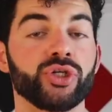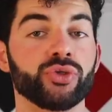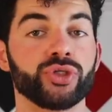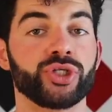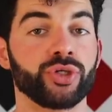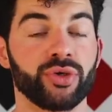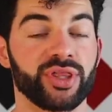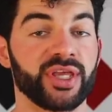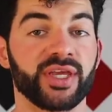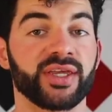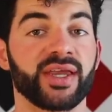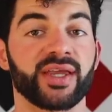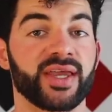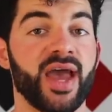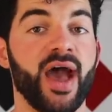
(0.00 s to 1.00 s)
use your
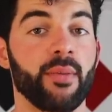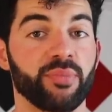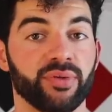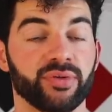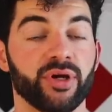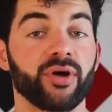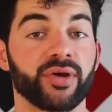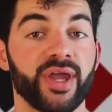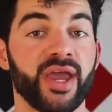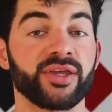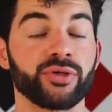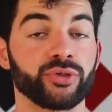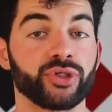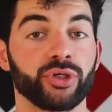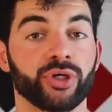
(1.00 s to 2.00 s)
thinking cap, okay?
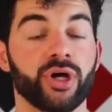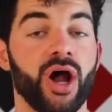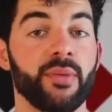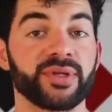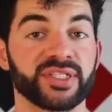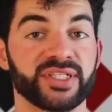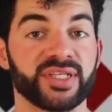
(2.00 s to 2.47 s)
Use your common